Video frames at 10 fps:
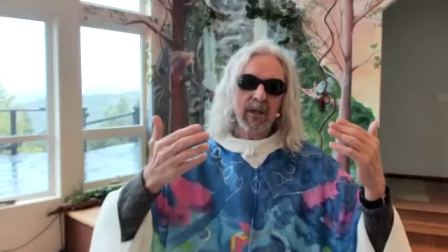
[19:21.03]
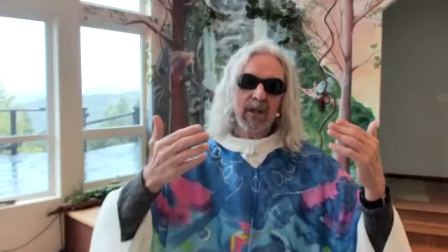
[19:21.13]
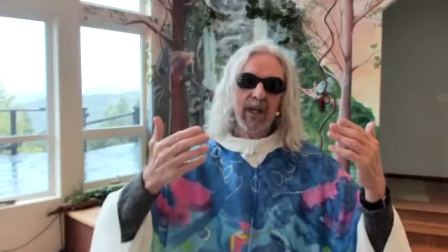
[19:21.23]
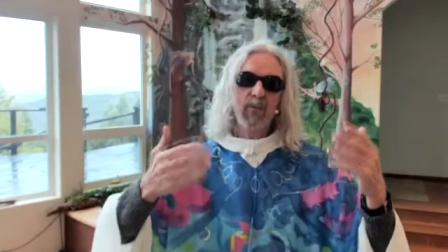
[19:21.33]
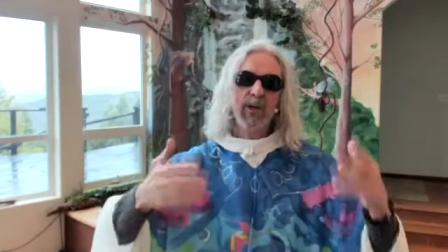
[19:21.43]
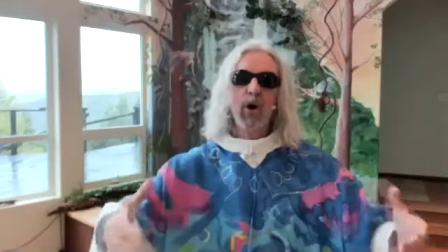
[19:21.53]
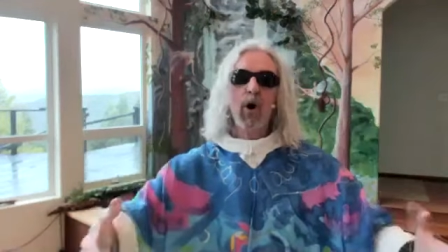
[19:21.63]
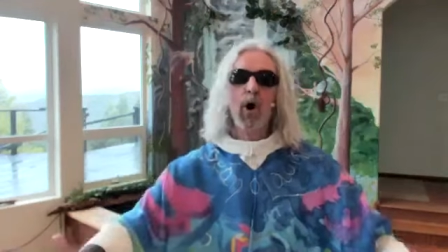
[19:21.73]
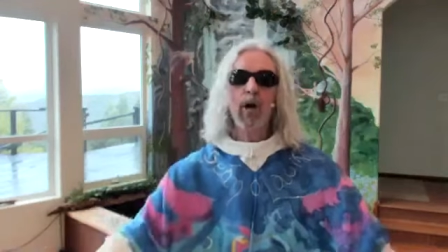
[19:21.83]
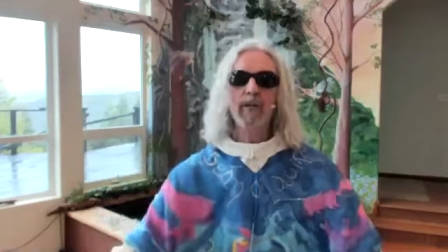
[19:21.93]
in which
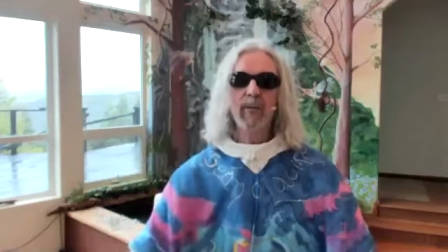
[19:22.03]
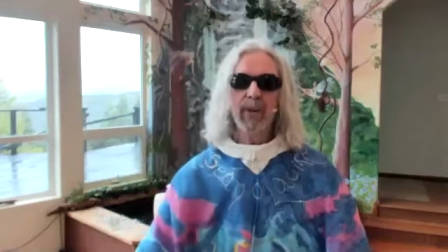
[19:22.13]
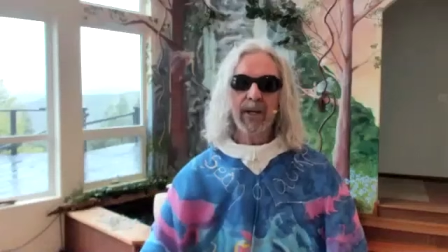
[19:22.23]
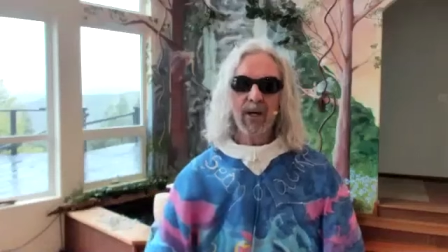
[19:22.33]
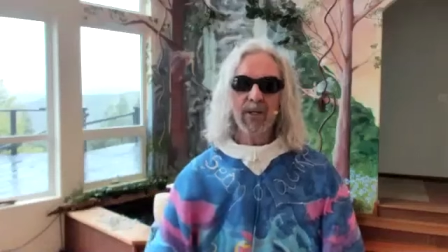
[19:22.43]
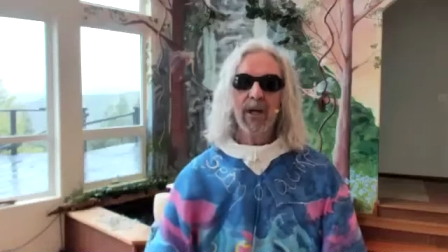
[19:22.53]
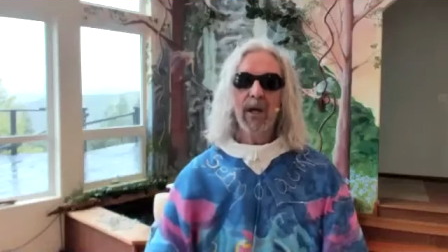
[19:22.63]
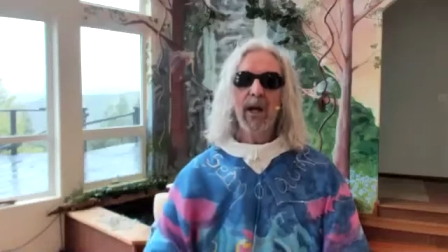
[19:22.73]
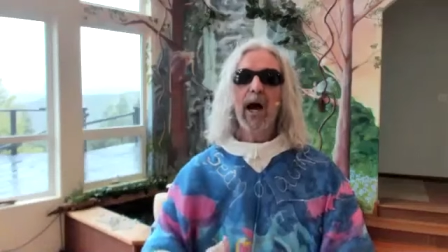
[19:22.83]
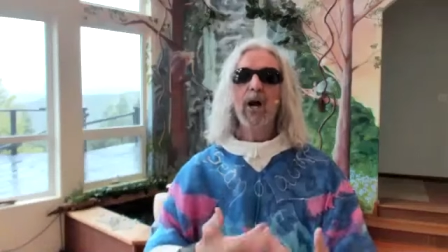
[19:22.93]
all of the players
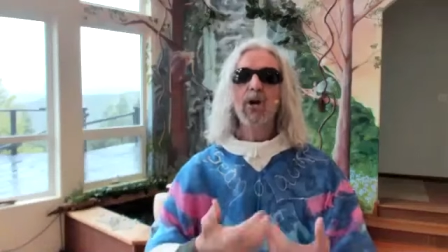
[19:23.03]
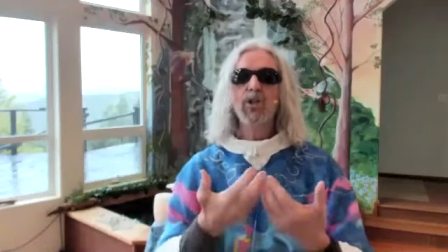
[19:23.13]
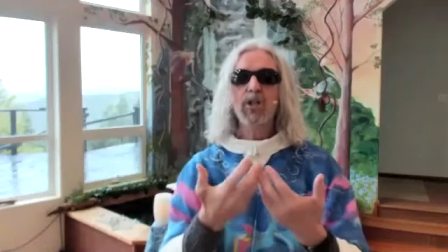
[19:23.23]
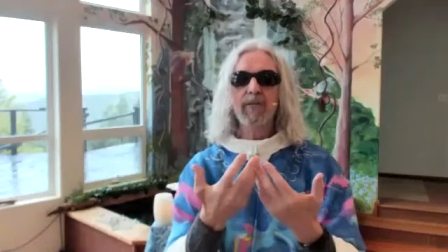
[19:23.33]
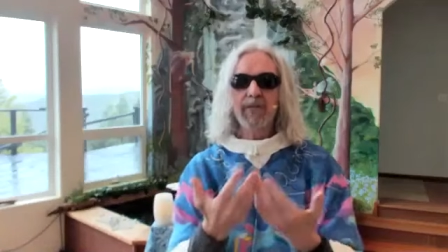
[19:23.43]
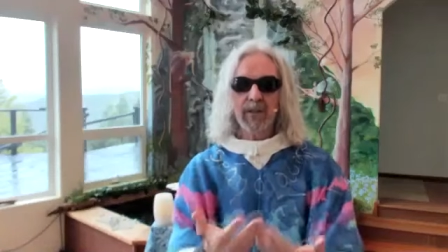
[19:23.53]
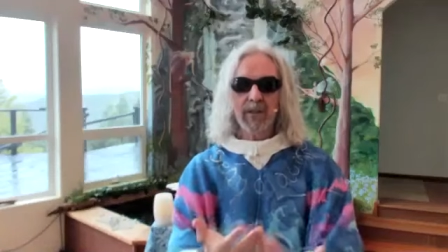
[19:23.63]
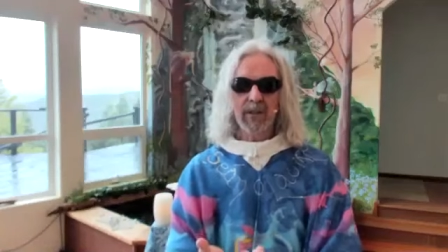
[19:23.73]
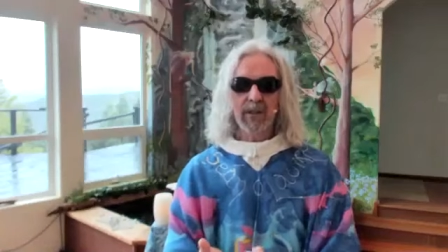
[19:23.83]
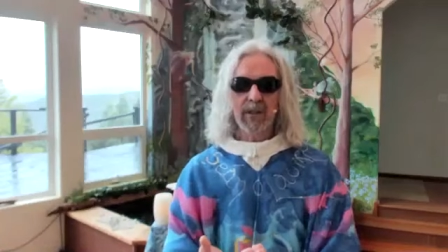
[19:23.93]
are shifted
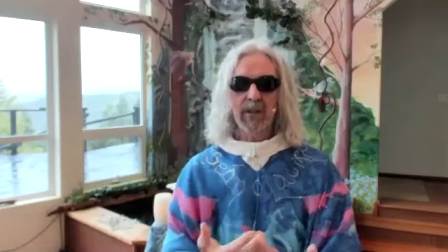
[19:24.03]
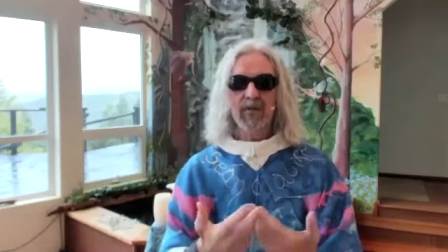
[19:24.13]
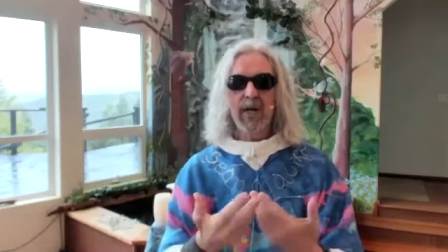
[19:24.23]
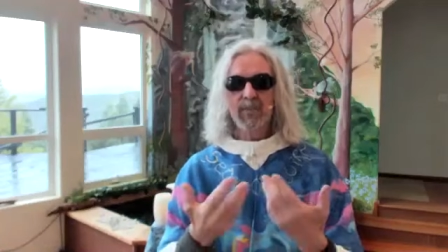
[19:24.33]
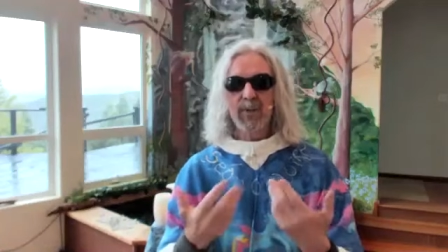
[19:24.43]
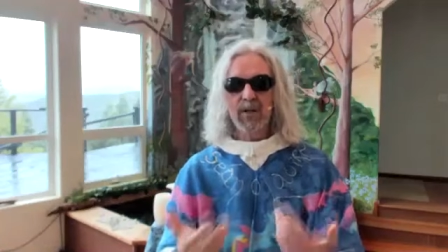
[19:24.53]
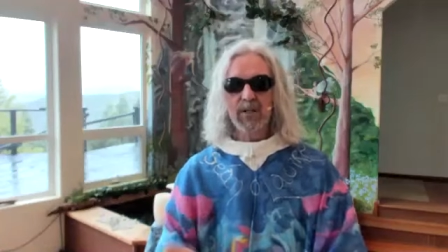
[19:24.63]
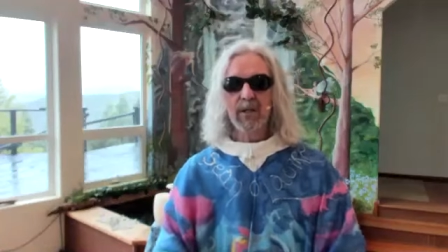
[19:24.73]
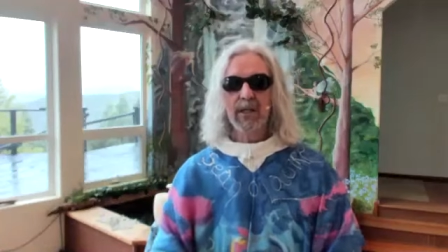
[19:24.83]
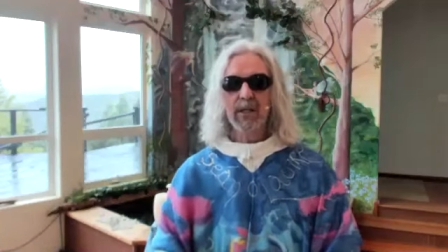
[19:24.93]

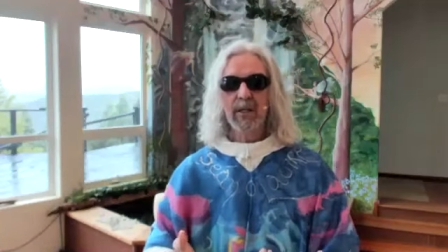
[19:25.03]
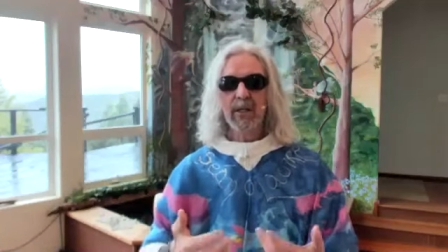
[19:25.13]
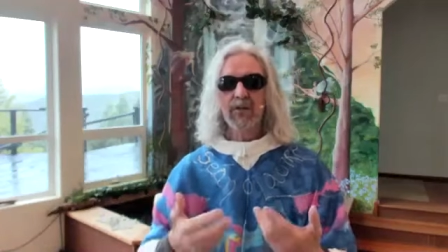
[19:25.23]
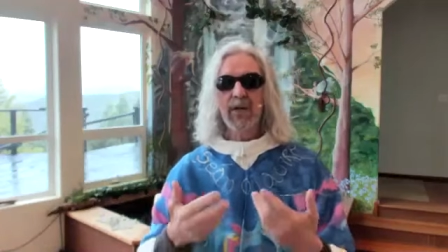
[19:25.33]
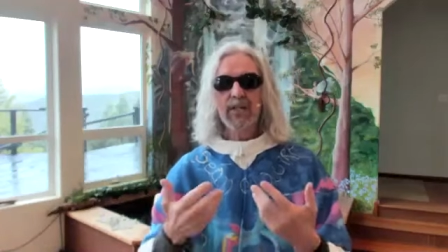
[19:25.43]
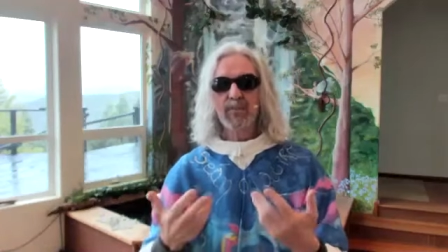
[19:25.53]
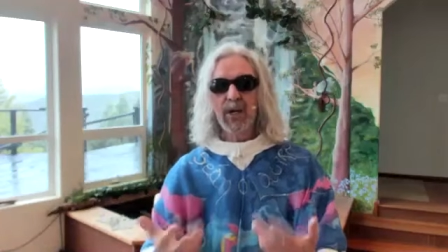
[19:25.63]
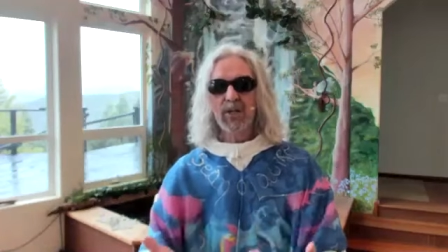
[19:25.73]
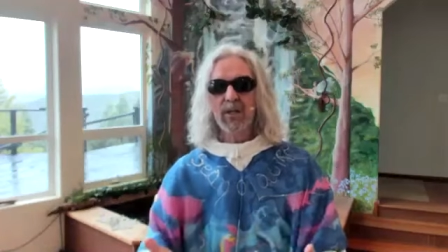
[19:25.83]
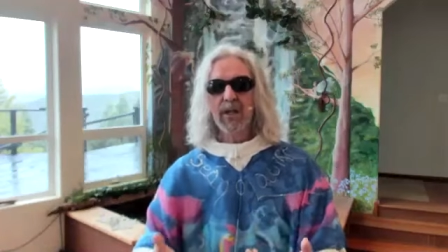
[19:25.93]
transpersonally,
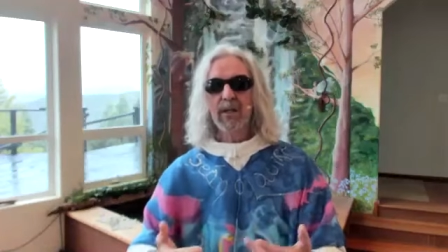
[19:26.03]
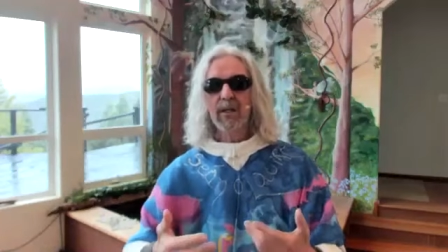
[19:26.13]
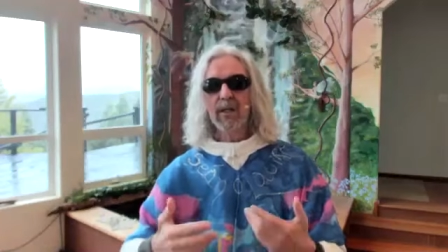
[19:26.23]
transspatially,